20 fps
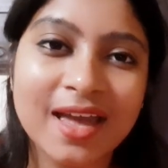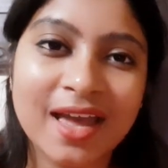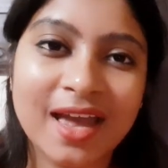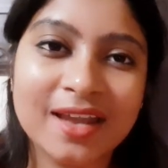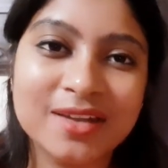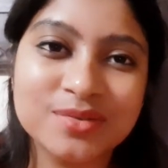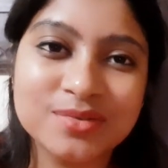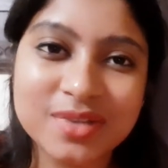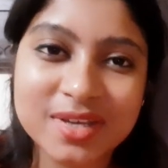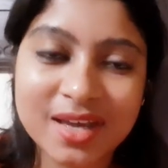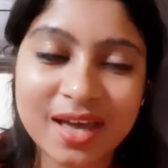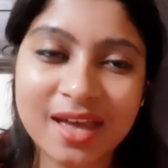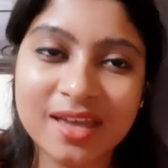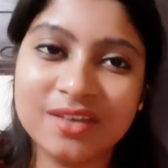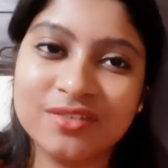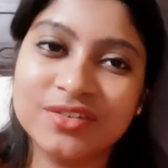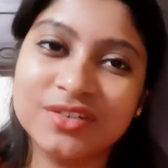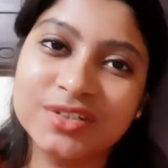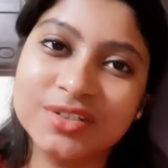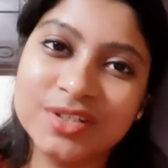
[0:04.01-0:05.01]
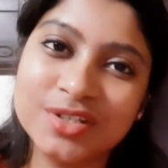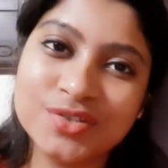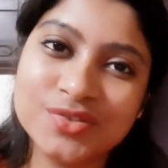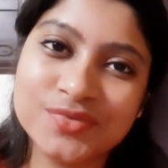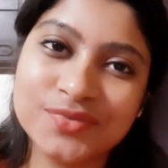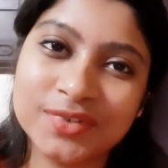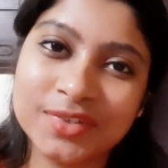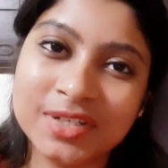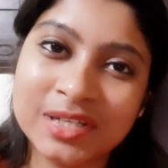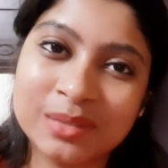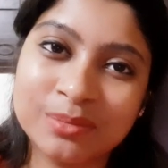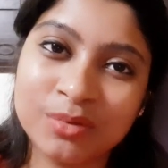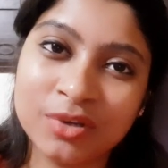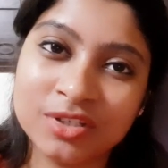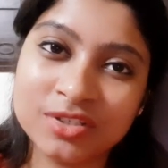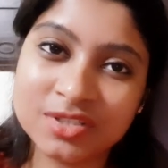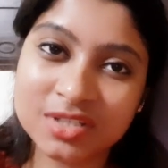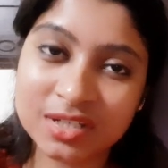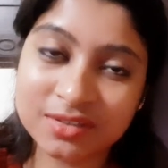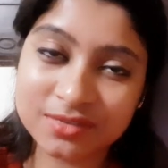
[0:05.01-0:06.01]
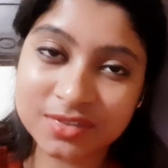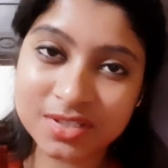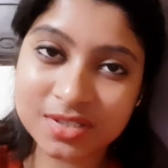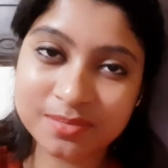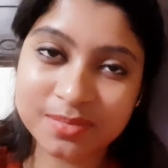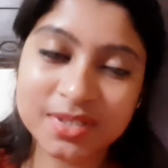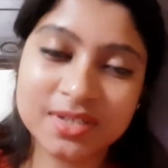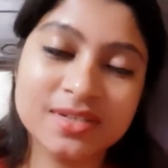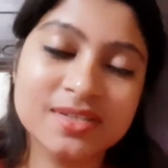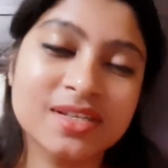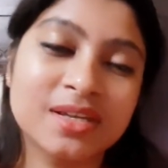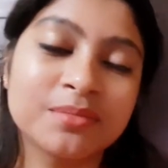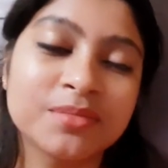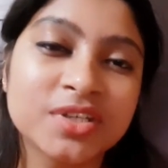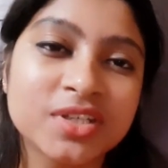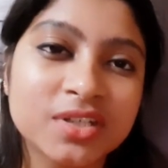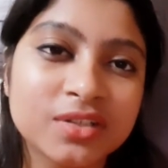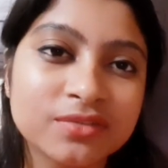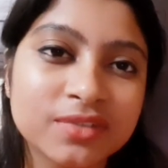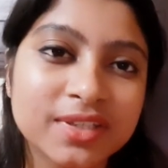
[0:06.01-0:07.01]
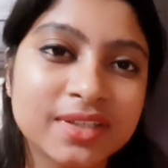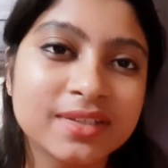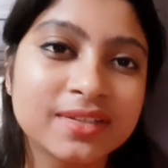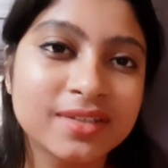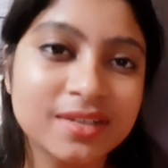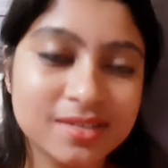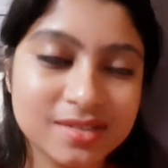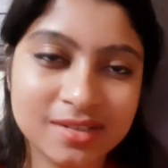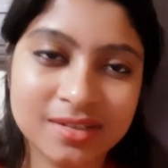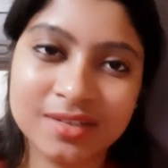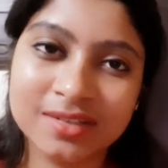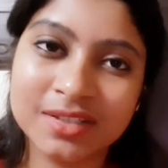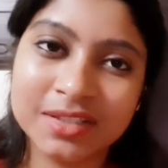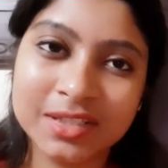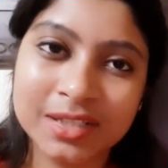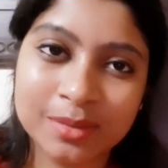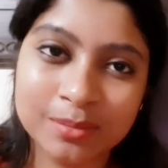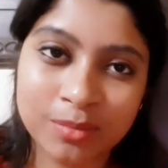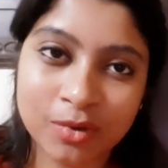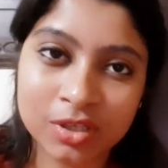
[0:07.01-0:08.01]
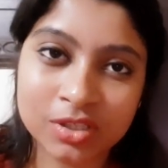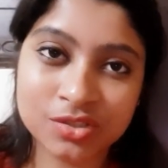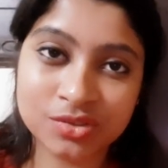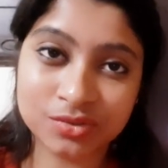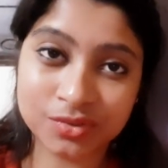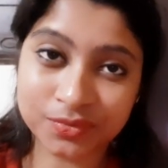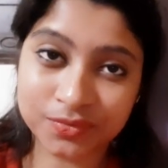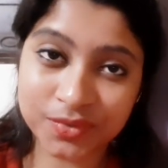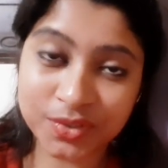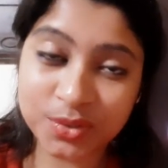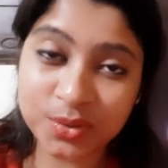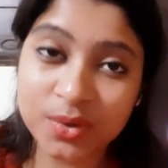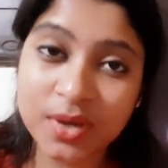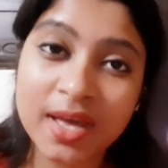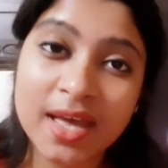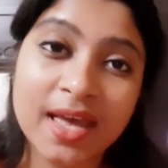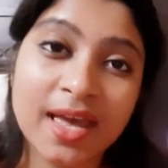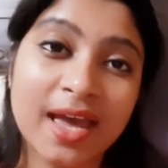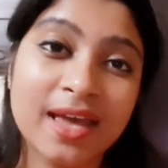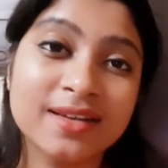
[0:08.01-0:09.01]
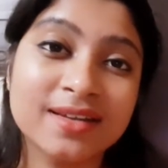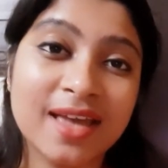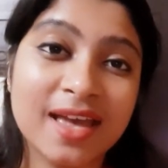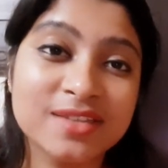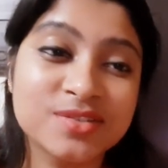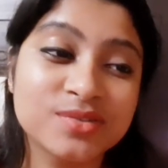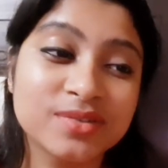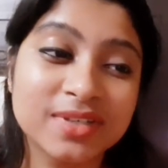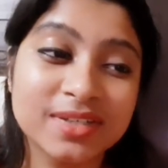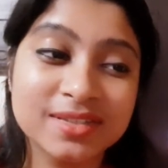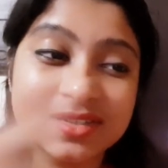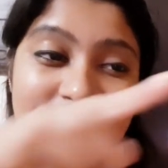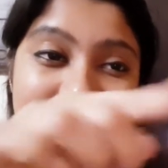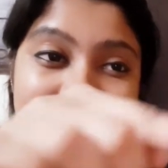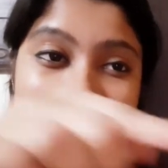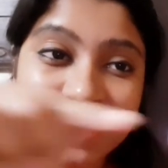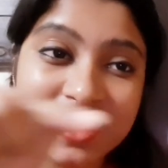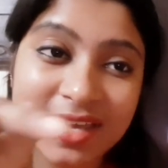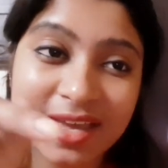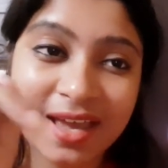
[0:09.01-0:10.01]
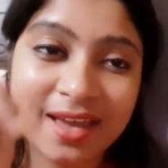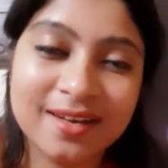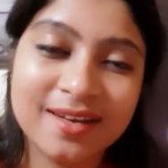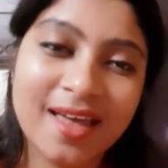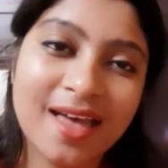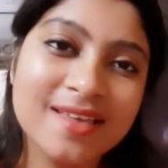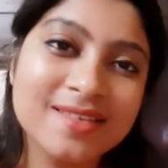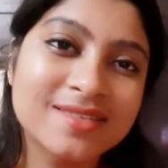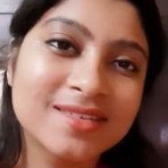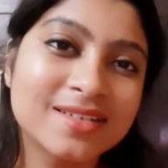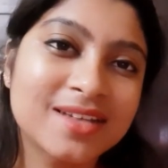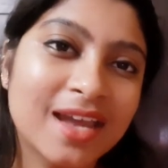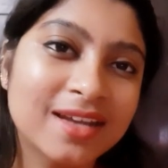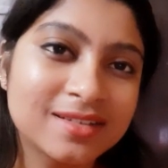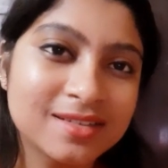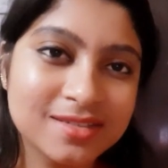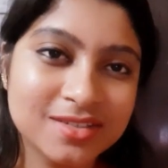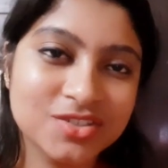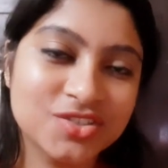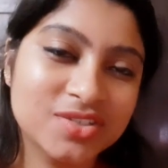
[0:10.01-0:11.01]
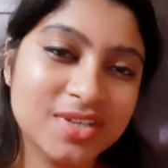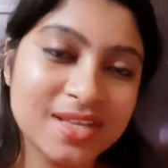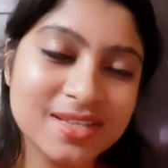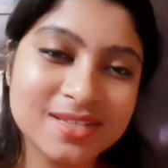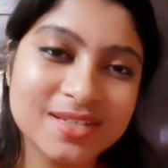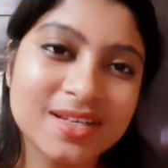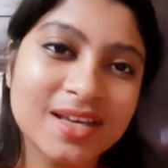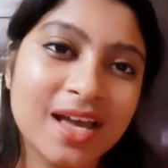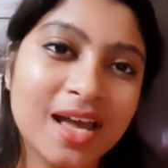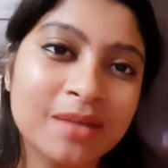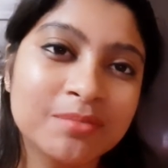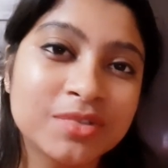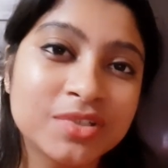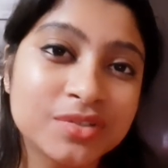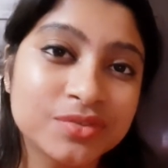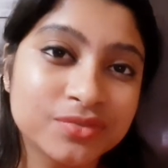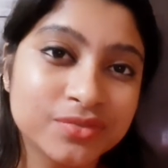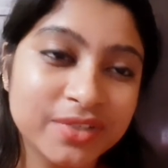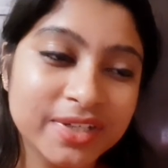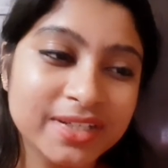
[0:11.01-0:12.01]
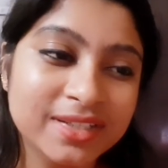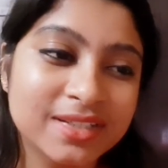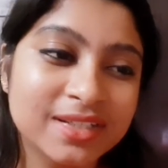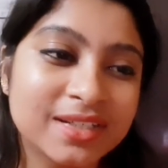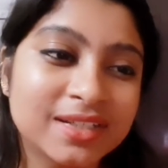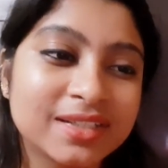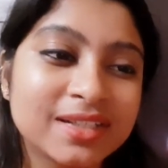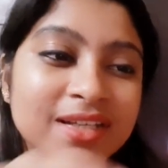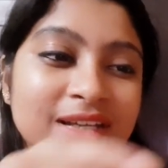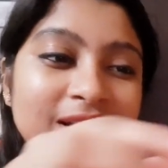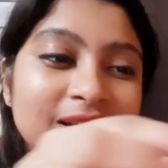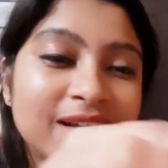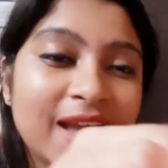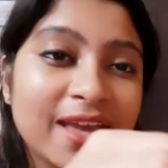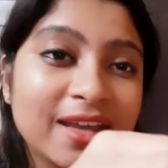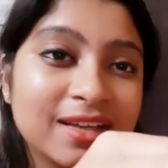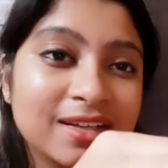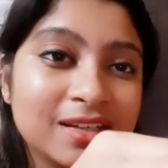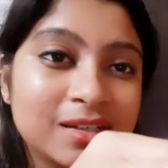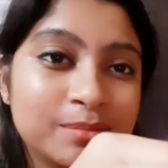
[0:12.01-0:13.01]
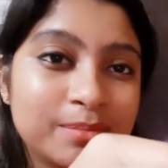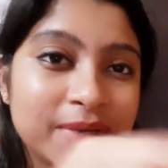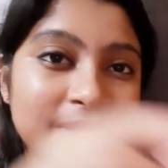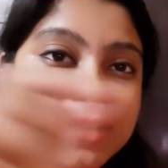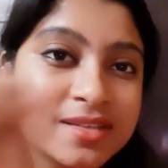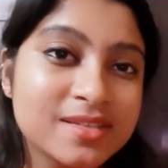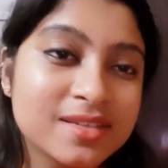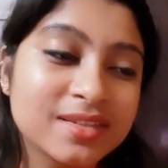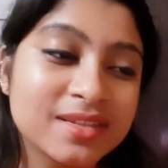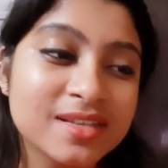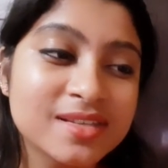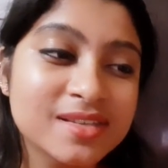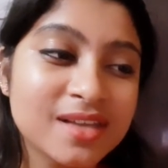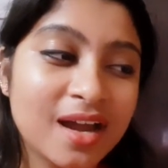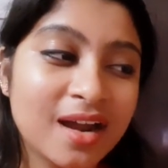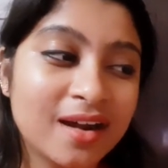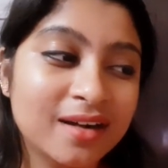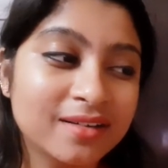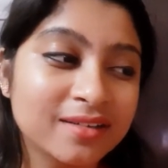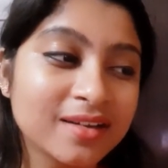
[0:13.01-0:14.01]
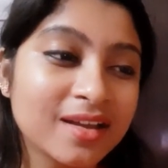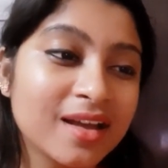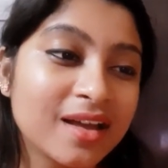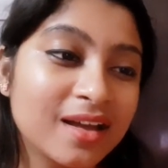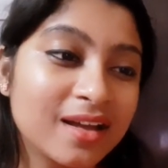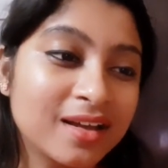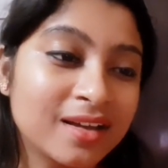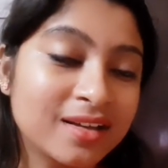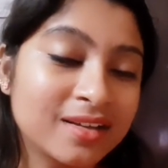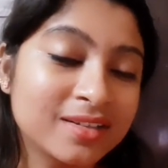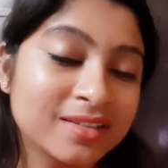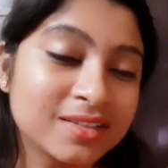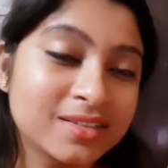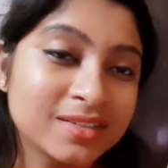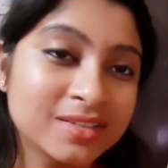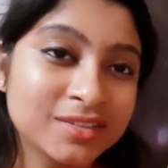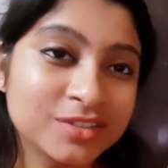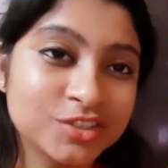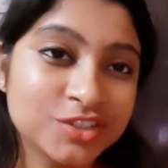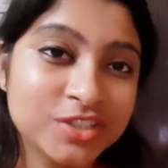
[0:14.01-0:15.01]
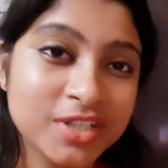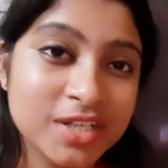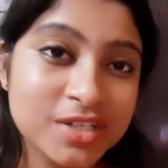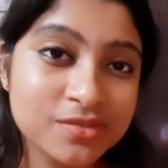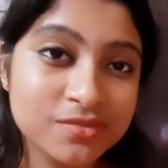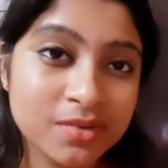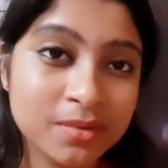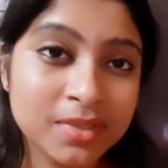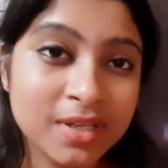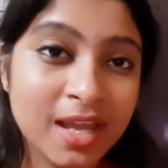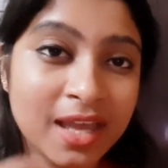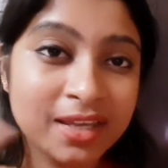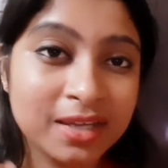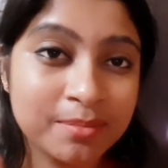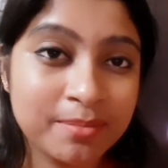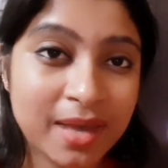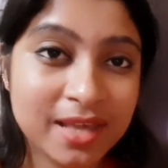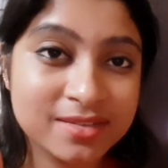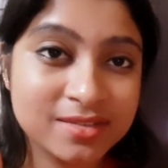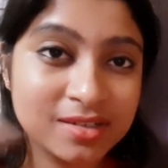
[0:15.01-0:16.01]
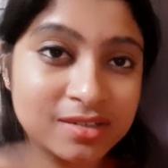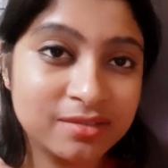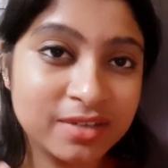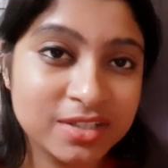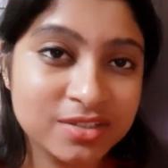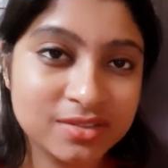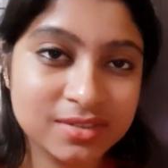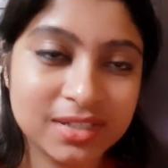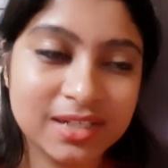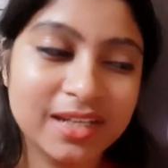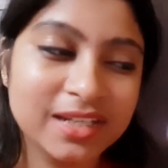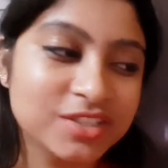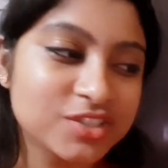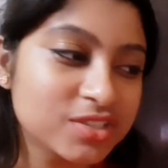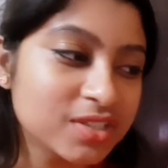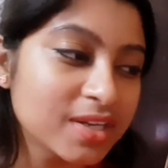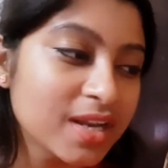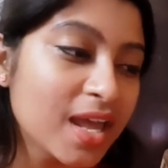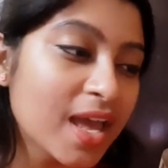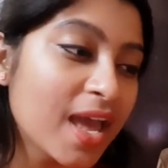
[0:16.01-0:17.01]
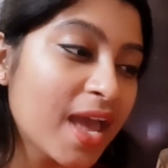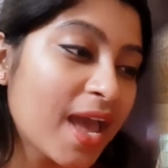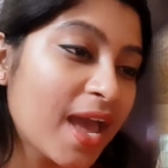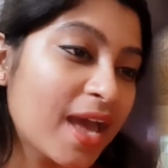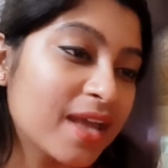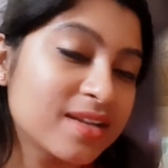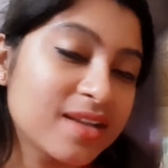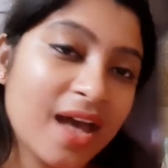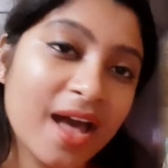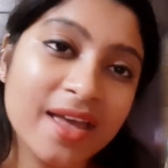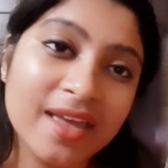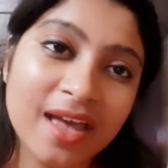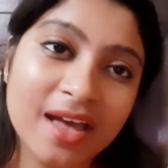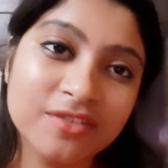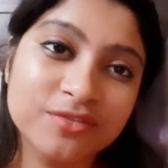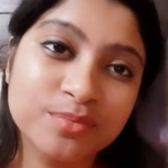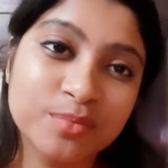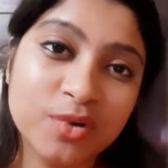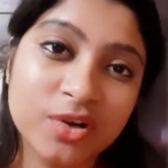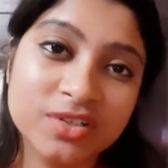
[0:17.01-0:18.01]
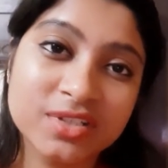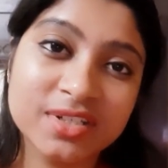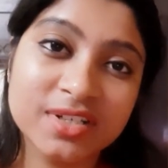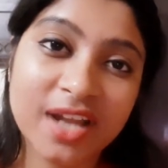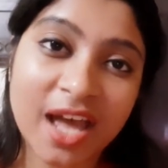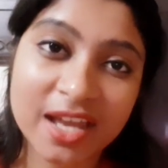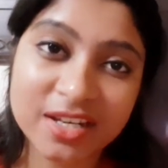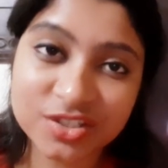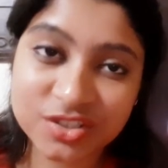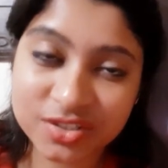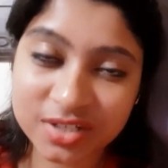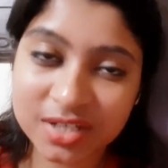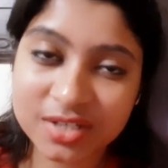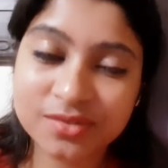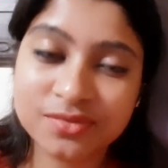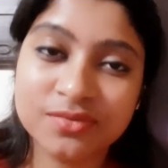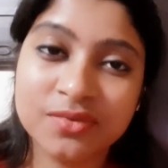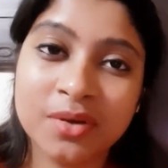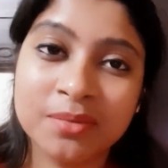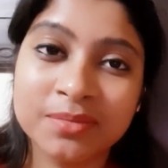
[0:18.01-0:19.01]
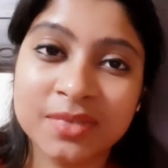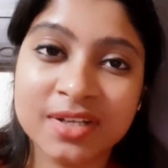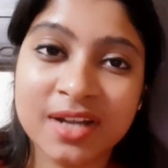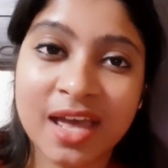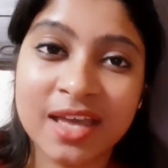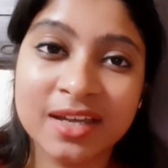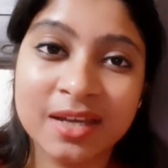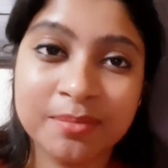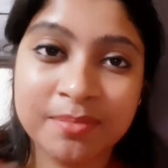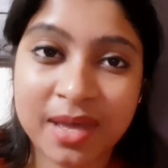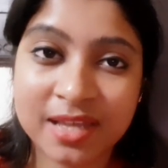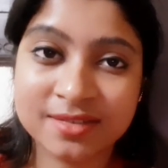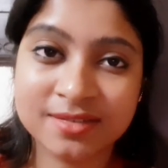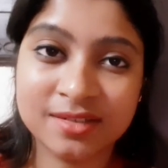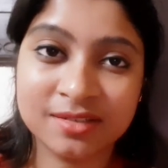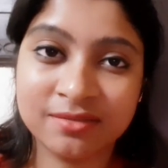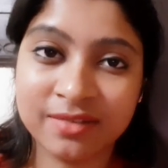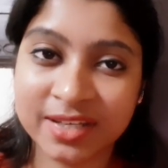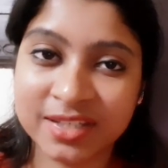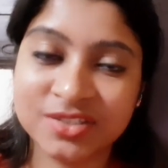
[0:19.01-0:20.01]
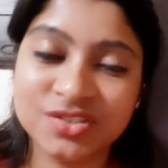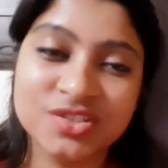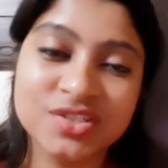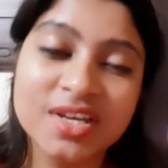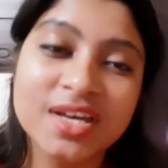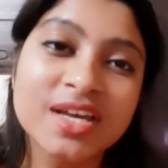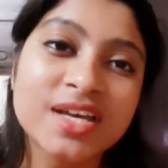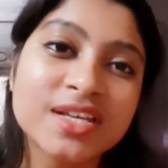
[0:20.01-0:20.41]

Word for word: and today I have a good news for nail polish lovers because I'm here with yet another nail polish review and as you can see and as the title suggests I'll be reviewing the Nykaa nail paints. These are uh, the shades from the Nykaa Pastel Range collection and I have bought 9 shades from the Nykaa Pastel Range.